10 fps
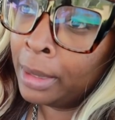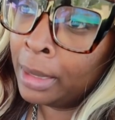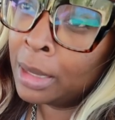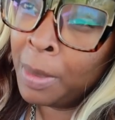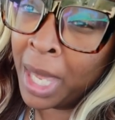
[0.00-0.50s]

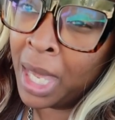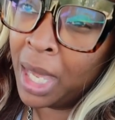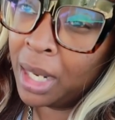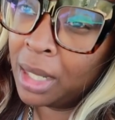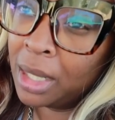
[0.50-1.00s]
It's
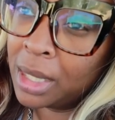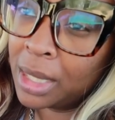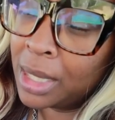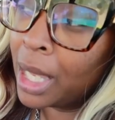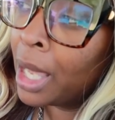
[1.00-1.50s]
bad, and it's.
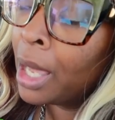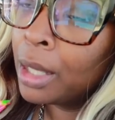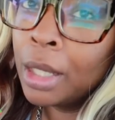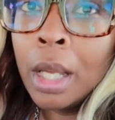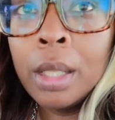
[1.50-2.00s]

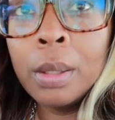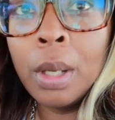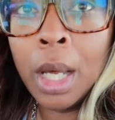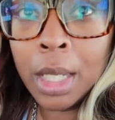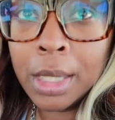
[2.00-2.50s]
The,
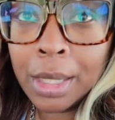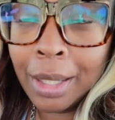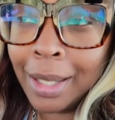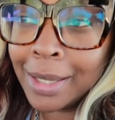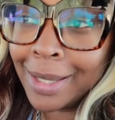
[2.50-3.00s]

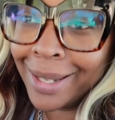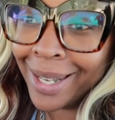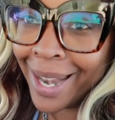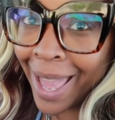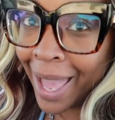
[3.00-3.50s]
honestly it's the
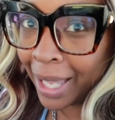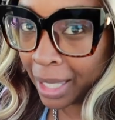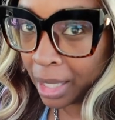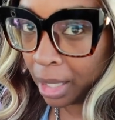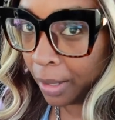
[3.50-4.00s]

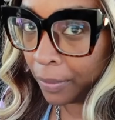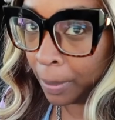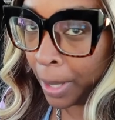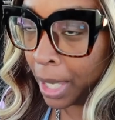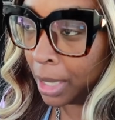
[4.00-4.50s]
nagging of
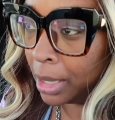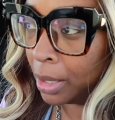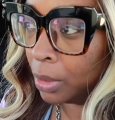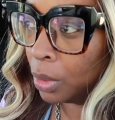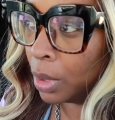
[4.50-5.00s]
the pain
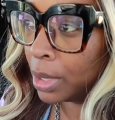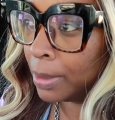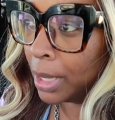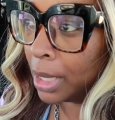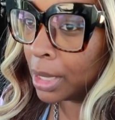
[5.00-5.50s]
that annoys
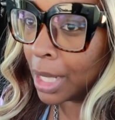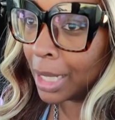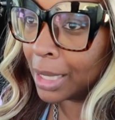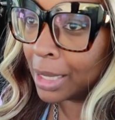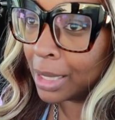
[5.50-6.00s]
me it's
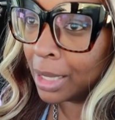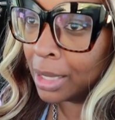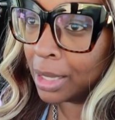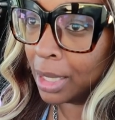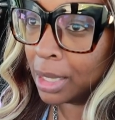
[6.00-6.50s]
not the
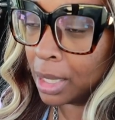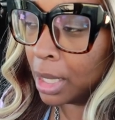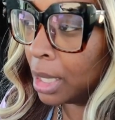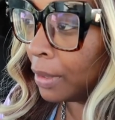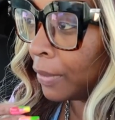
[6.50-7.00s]

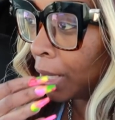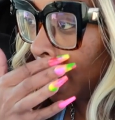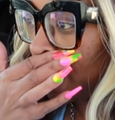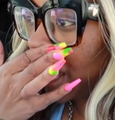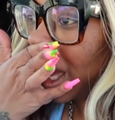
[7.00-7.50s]
intensity of it
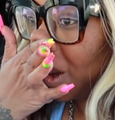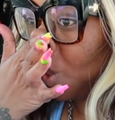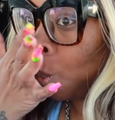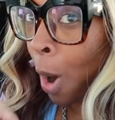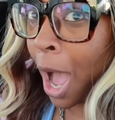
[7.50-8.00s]
like
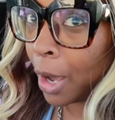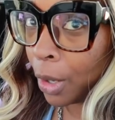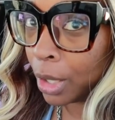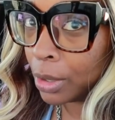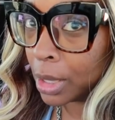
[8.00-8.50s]
why
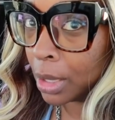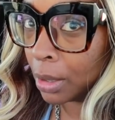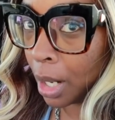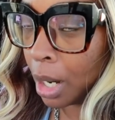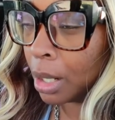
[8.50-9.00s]
are you
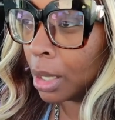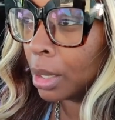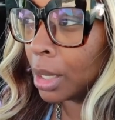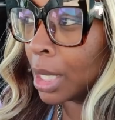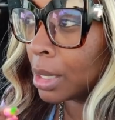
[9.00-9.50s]
still
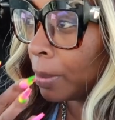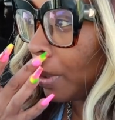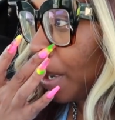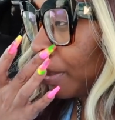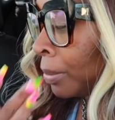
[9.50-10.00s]
hurting that's the
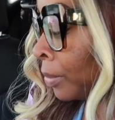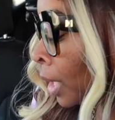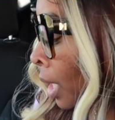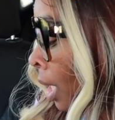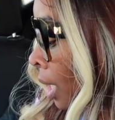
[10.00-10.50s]
problem
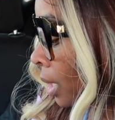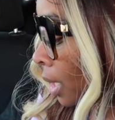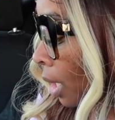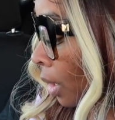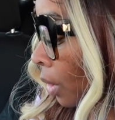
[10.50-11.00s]

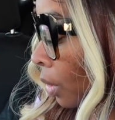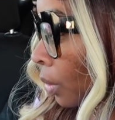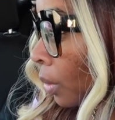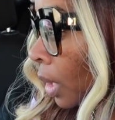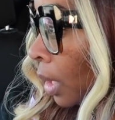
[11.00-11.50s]

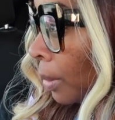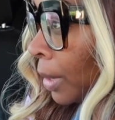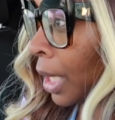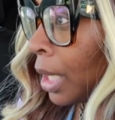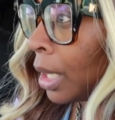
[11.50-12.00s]
so um,
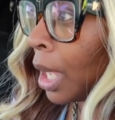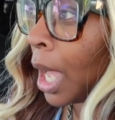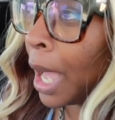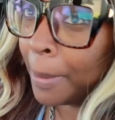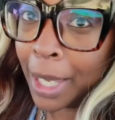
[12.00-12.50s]

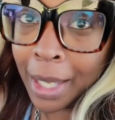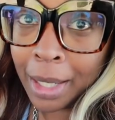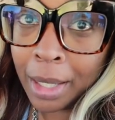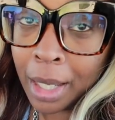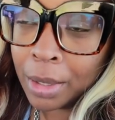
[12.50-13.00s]
yeah i'm
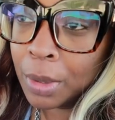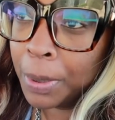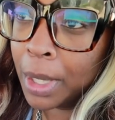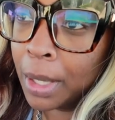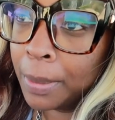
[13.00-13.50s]
headed now to
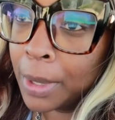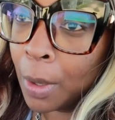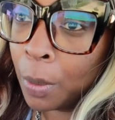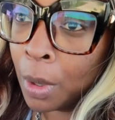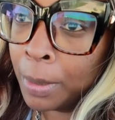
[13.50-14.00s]
pick up
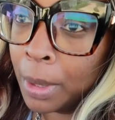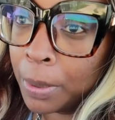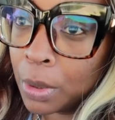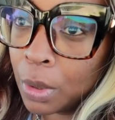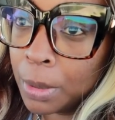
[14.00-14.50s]
they wrote me a
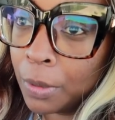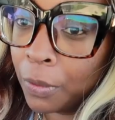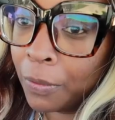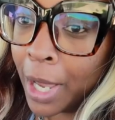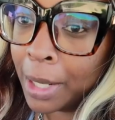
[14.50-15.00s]
prescription
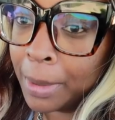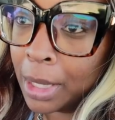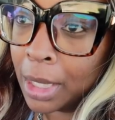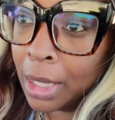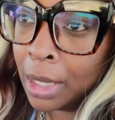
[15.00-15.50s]
for
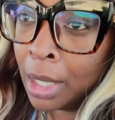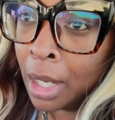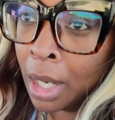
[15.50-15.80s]
vitamin d